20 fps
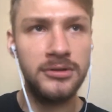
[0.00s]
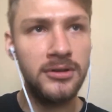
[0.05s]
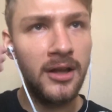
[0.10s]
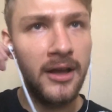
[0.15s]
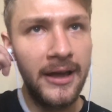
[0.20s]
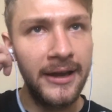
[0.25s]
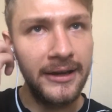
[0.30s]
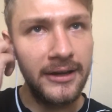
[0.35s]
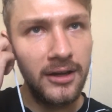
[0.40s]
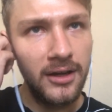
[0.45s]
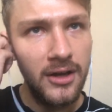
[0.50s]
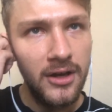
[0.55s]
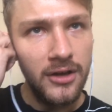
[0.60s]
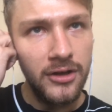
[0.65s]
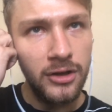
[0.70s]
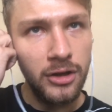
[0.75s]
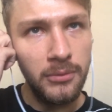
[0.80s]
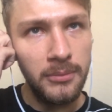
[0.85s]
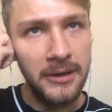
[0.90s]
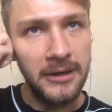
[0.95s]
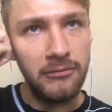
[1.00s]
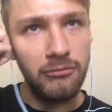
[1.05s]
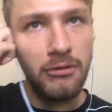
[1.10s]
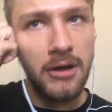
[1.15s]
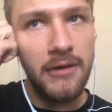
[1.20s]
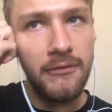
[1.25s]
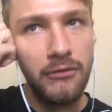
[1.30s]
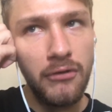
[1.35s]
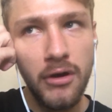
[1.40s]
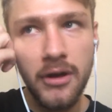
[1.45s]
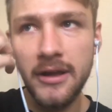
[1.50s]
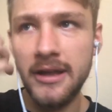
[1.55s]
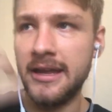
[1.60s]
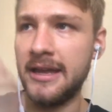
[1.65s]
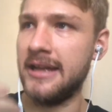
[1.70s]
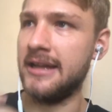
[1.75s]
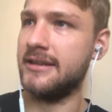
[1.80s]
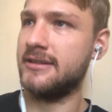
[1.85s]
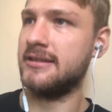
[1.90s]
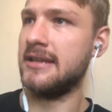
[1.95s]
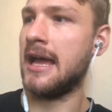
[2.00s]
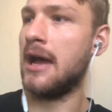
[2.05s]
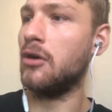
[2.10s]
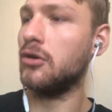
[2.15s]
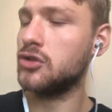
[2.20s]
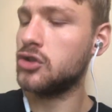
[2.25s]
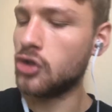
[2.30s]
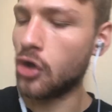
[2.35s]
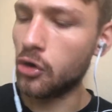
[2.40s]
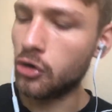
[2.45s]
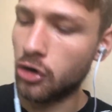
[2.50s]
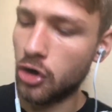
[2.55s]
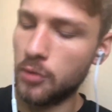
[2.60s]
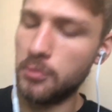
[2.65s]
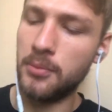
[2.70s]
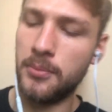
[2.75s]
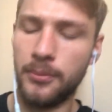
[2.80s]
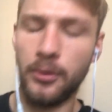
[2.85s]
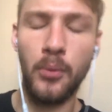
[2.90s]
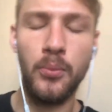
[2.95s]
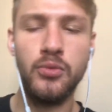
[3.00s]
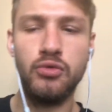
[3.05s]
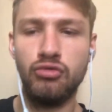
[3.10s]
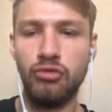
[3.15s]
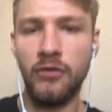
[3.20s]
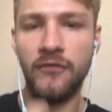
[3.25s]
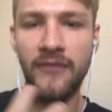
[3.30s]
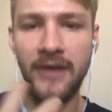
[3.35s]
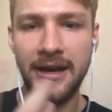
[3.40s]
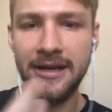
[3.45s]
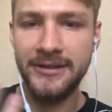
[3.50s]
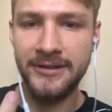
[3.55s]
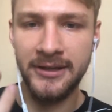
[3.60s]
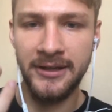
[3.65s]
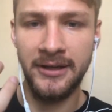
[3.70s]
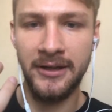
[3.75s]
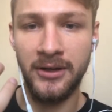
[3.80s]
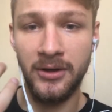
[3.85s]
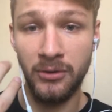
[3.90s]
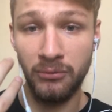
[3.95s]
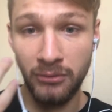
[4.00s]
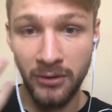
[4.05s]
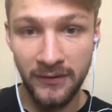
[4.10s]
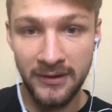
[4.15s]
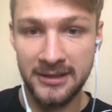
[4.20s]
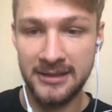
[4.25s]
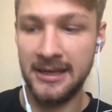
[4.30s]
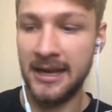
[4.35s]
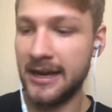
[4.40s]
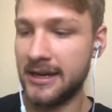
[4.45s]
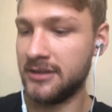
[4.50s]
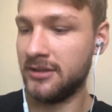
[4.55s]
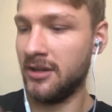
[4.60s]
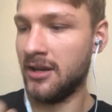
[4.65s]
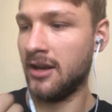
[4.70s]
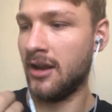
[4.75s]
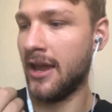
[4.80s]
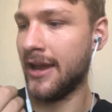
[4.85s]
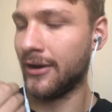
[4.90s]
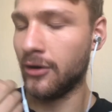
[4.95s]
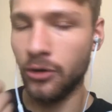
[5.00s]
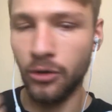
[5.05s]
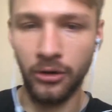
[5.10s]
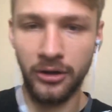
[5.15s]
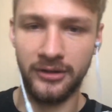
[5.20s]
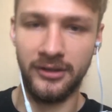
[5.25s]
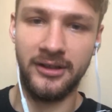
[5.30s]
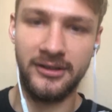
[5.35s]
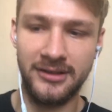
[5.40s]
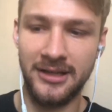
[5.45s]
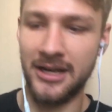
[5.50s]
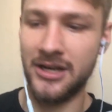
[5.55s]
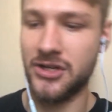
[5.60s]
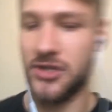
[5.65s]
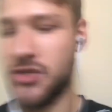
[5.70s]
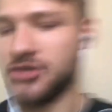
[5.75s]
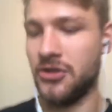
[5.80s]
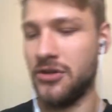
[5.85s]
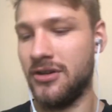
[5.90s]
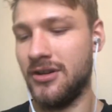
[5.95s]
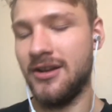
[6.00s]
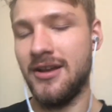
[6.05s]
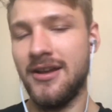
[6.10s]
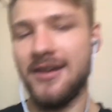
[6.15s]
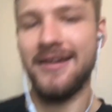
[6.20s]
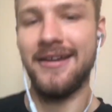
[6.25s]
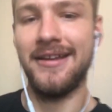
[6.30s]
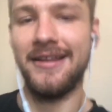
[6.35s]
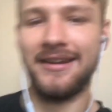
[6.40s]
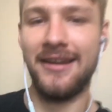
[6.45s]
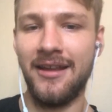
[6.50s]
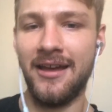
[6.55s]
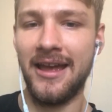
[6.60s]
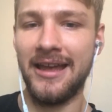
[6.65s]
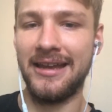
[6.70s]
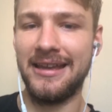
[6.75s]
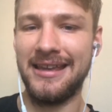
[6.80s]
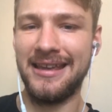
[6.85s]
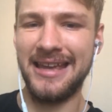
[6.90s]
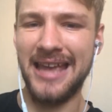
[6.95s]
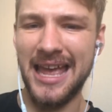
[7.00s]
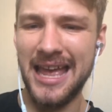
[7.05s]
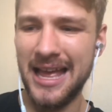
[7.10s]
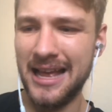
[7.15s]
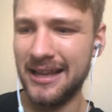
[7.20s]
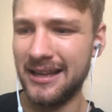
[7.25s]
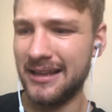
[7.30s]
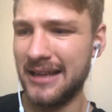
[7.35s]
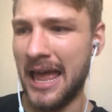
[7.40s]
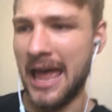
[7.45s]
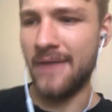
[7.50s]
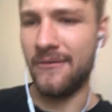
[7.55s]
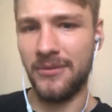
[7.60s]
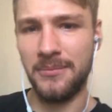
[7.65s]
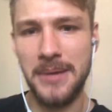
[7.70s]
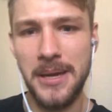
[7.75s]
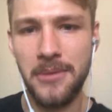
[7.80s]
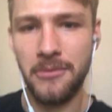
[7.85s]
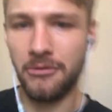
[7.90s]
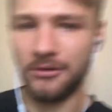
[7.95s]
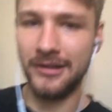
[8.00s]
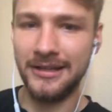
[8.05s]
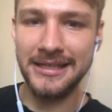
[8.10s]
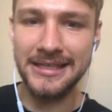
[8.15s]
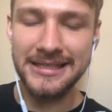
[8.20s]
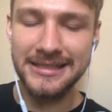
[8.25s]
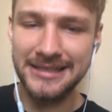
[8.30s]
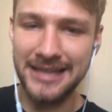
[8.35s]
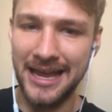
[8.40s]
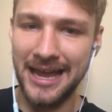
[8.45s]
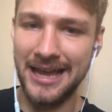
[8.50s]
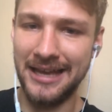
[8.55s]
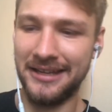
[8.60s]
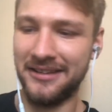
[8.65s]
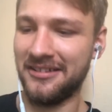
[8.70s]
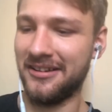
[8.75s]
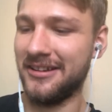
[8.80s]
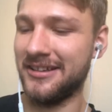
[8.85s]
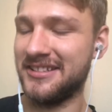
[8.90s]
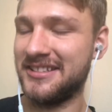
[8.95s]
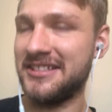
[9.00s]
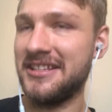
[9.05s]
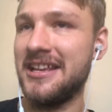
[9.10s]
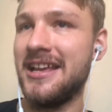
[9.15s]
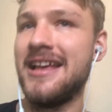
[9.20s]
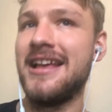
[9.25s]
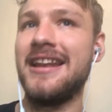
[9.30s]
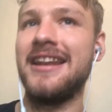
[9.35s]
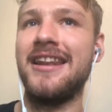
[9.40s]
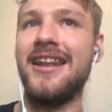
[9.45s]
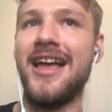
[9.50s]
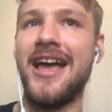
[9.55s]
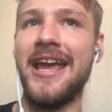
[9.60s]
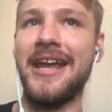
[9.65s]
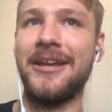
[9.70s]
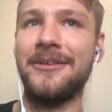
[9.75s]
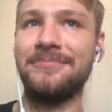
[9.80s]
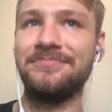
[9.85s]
Whether it's our so common problems we're facing with dyslexia, like organisation, like having people understand us, like